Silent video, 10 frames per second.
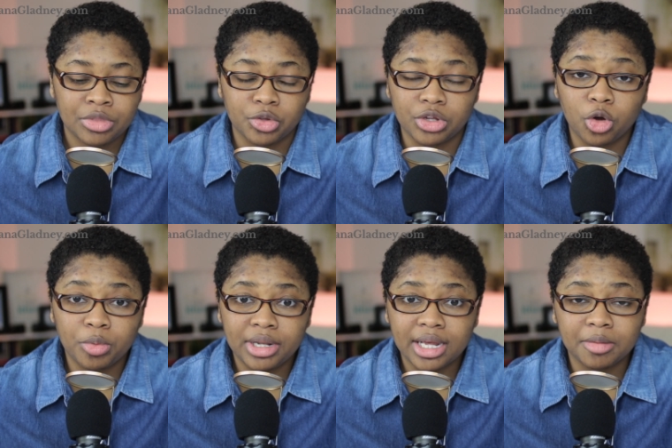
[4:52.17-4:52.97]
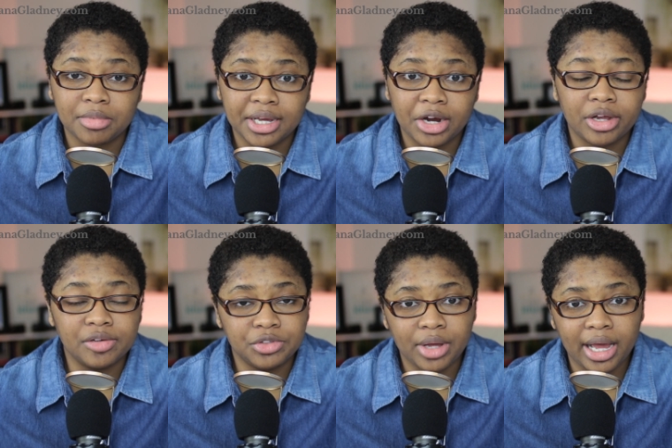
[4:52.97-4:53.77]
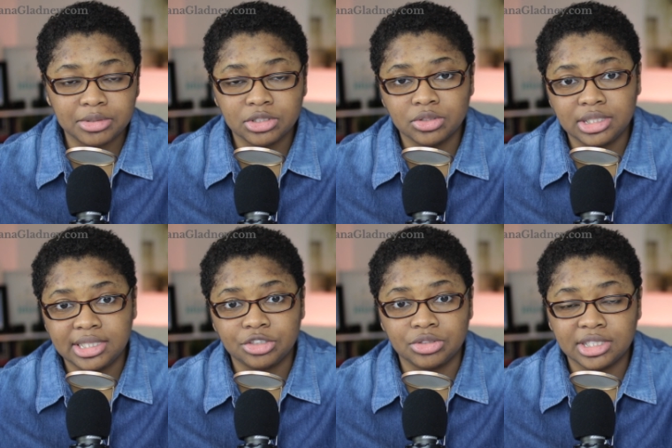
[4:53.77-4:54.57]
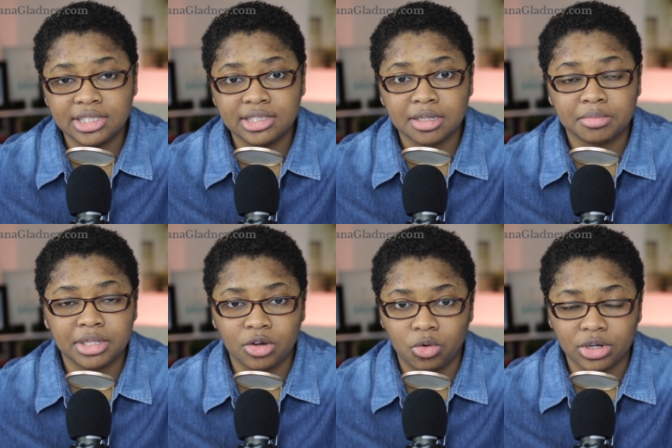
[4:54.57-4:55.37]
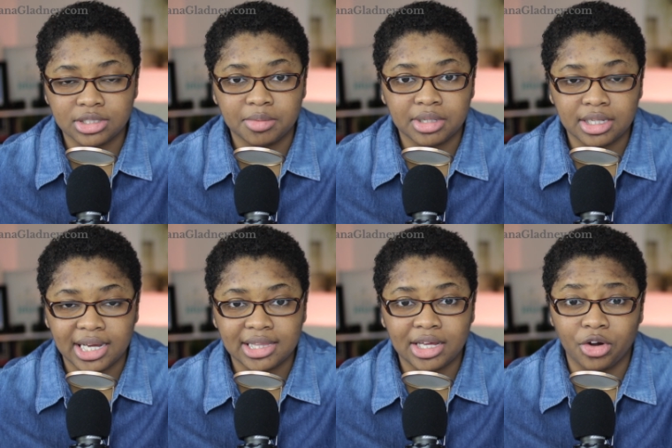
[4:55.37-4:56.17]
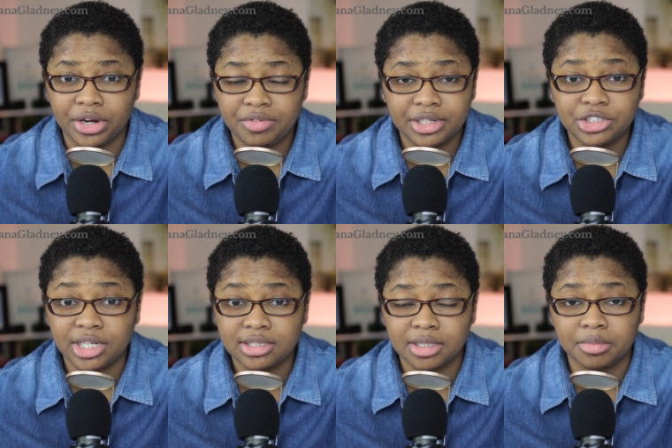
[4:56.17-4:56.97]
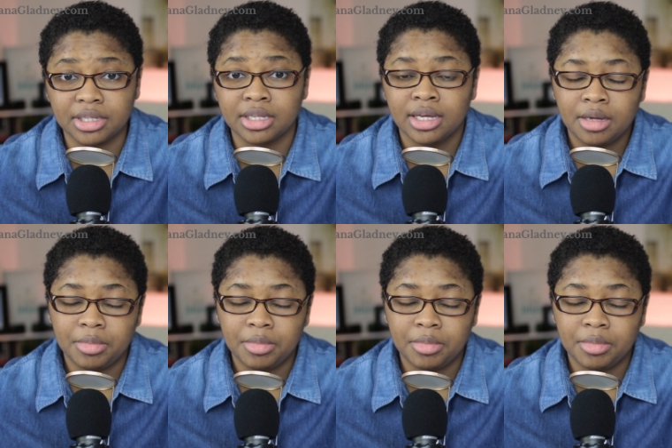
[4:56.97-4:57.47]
You can open that up there if you absolutely need to see something or something like that, or even adjust something,